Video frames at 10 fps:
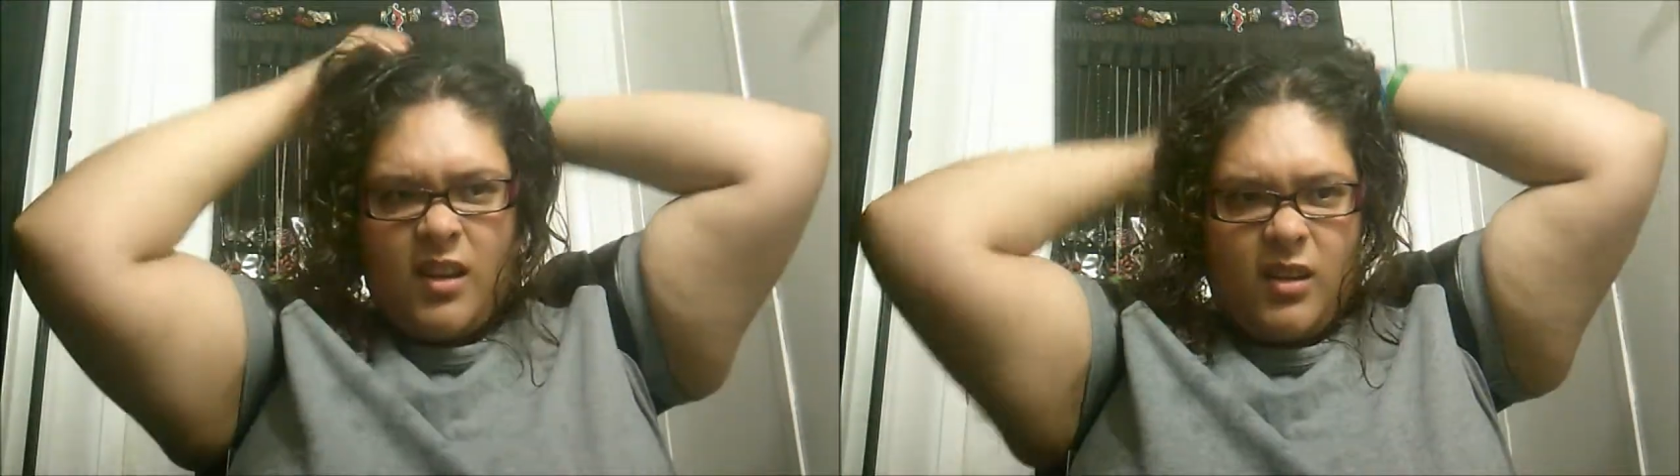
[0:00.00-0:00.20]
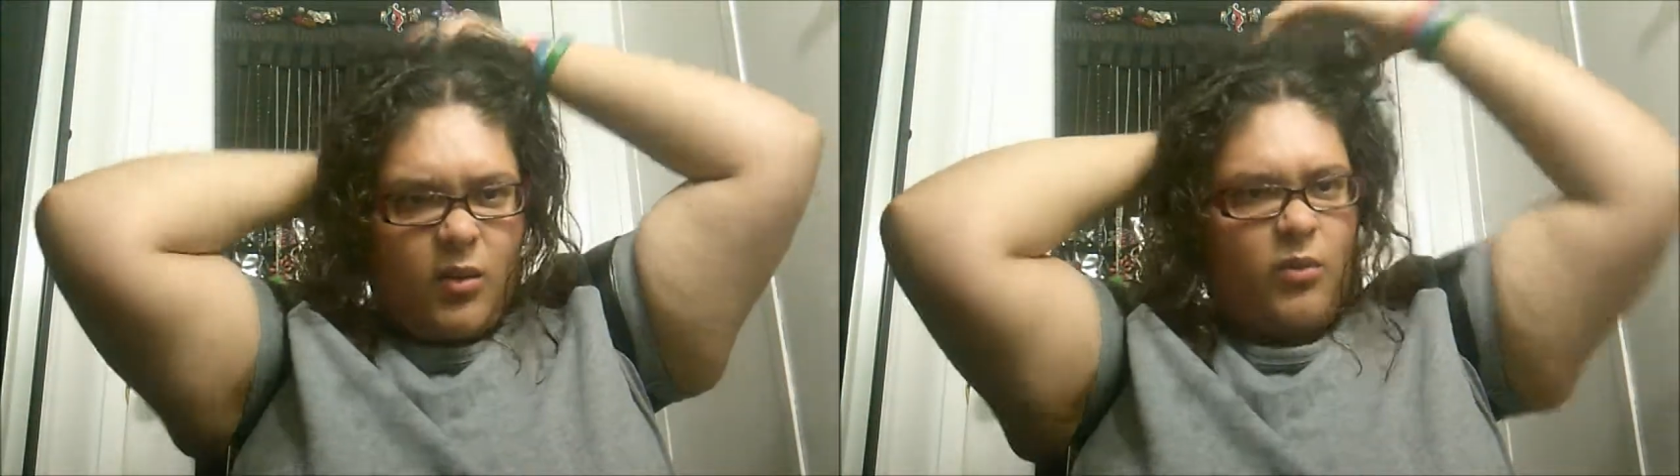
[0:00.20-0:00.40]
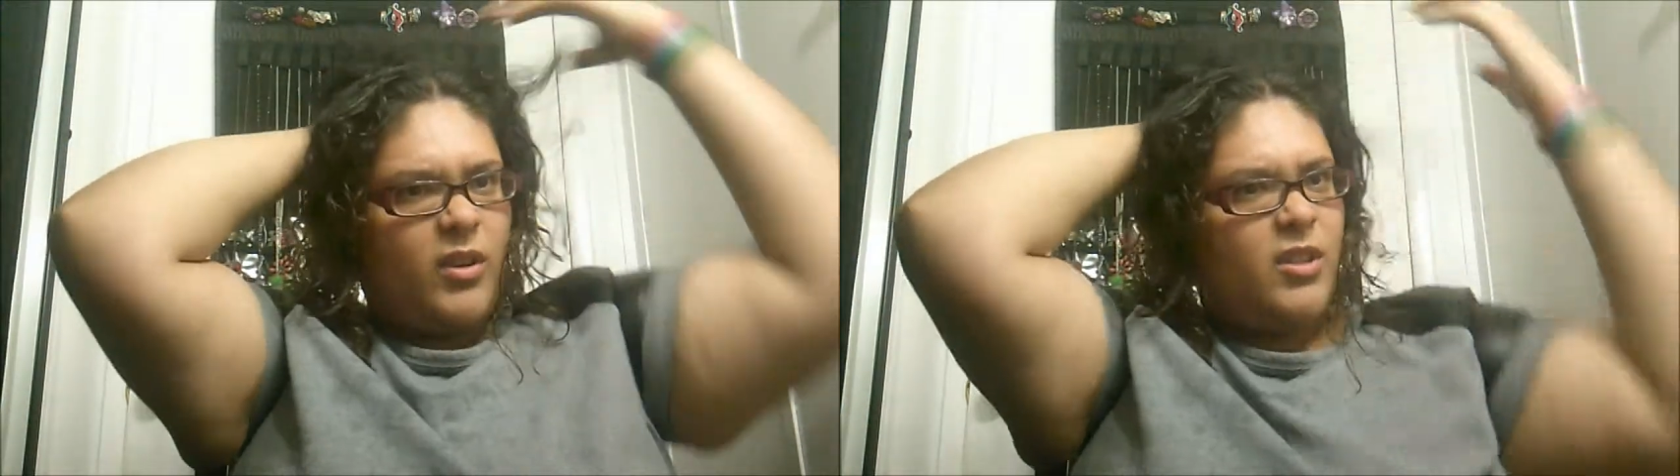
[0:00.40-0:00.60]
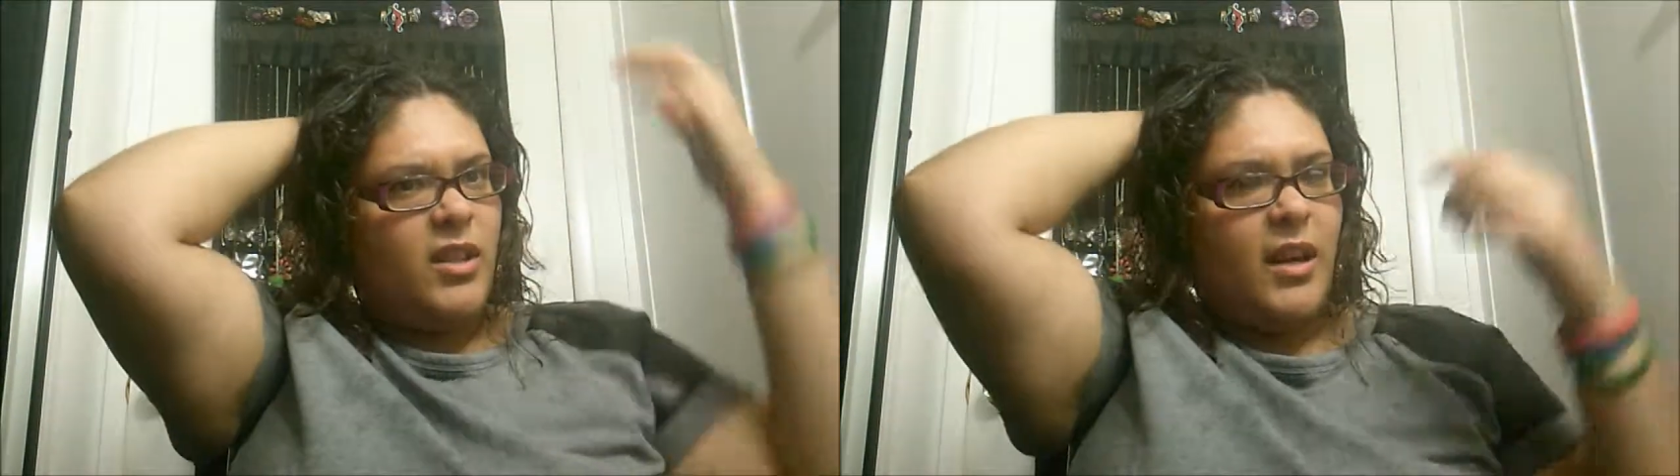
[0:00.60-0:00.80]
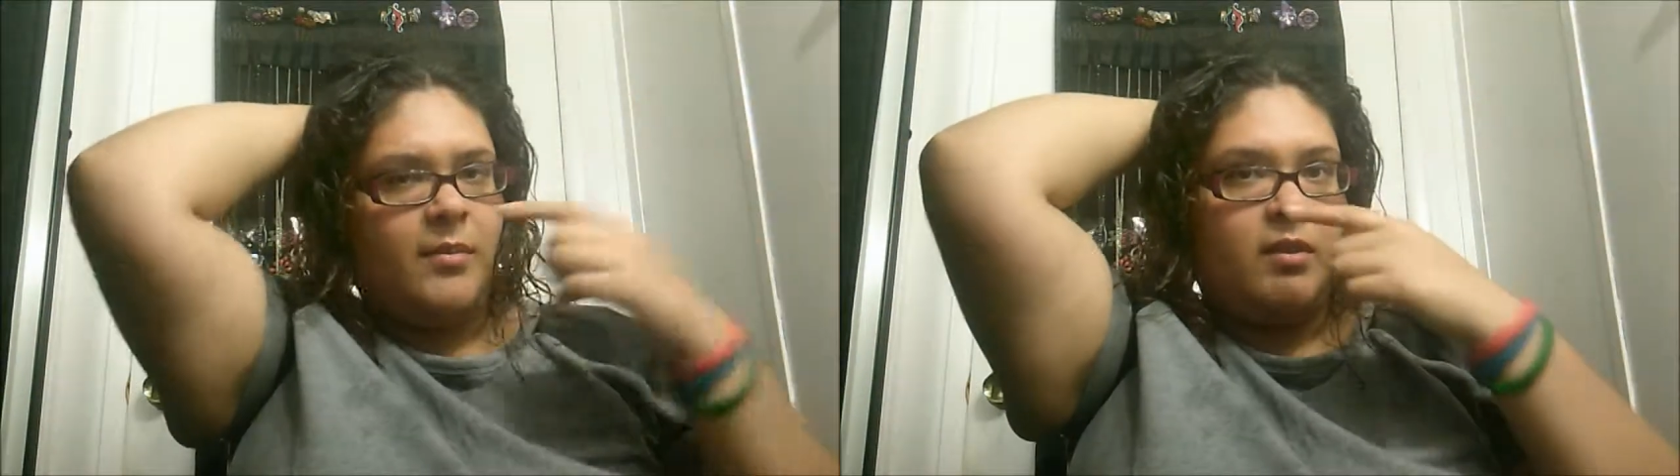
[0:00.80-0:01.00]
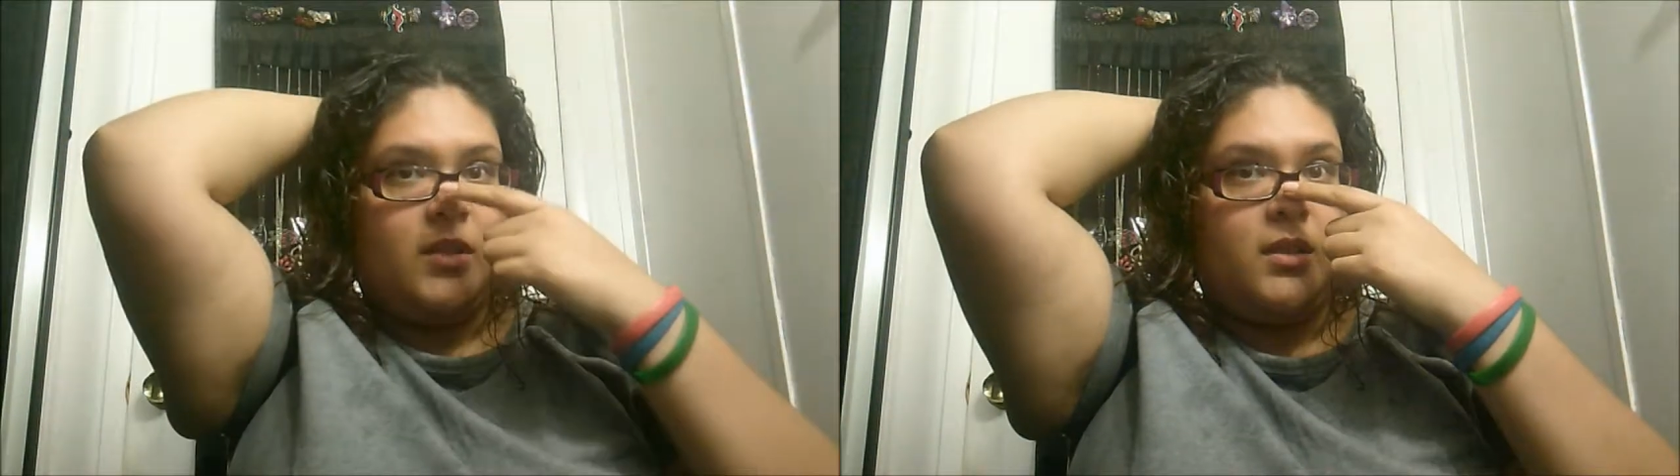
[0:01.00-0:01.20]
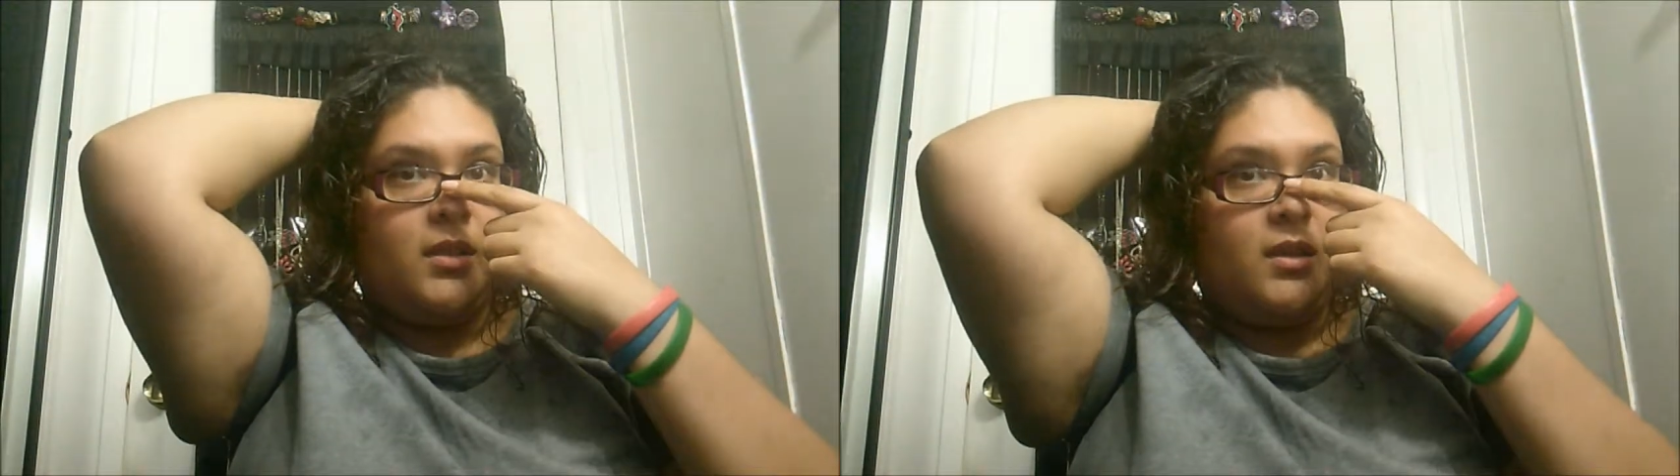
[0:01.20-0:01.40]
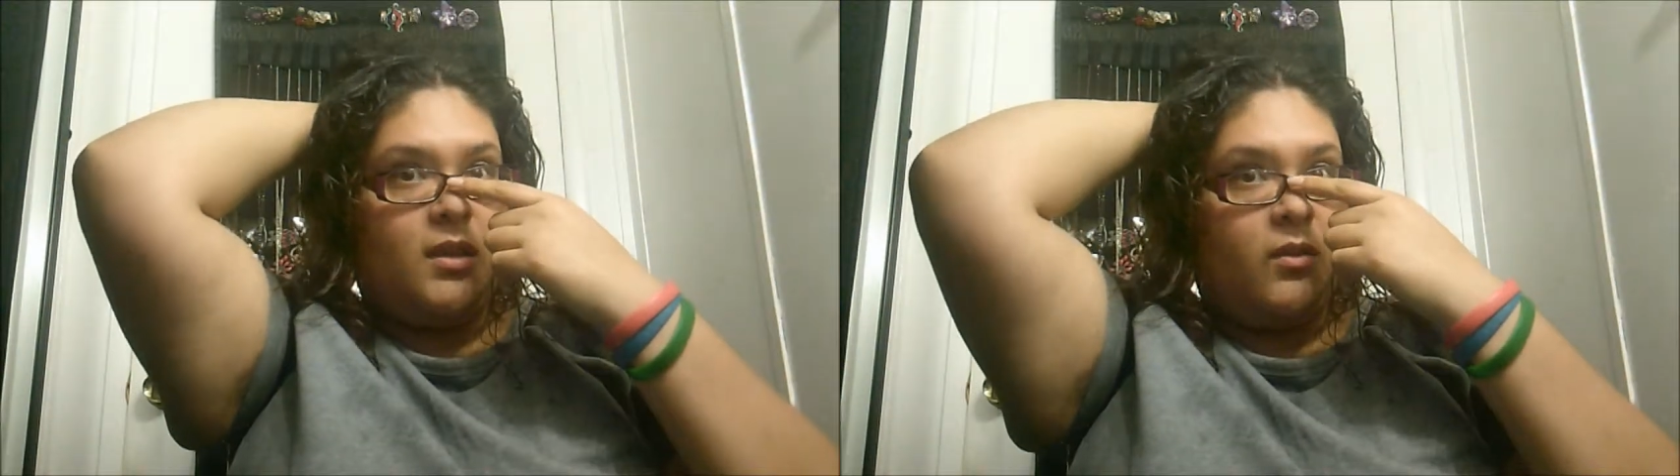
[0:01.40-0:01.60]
and crunch it up, and just